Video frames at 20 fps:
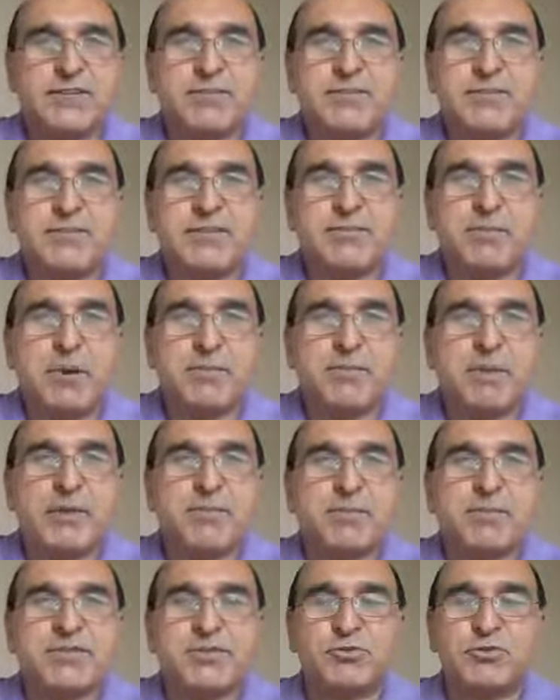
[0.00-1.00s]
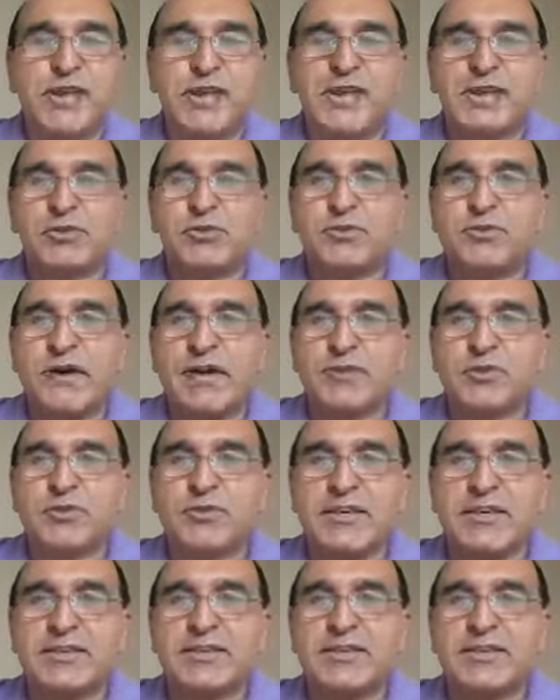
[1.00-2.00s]
This is my purpose today, to make you
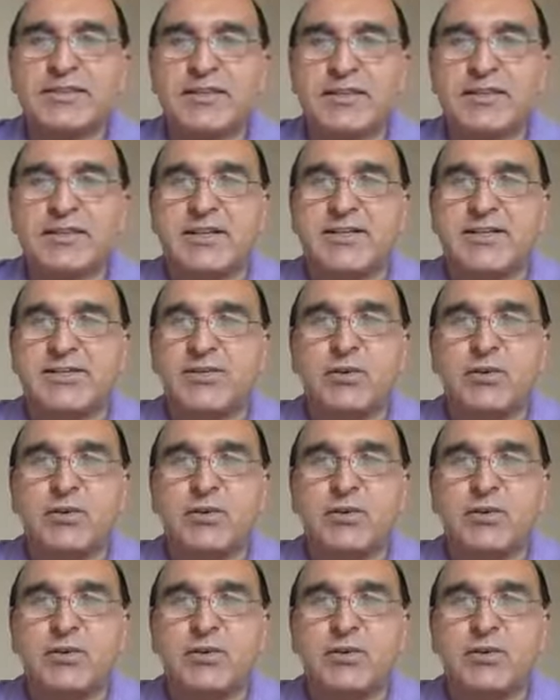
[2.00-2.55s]
critical thinkers.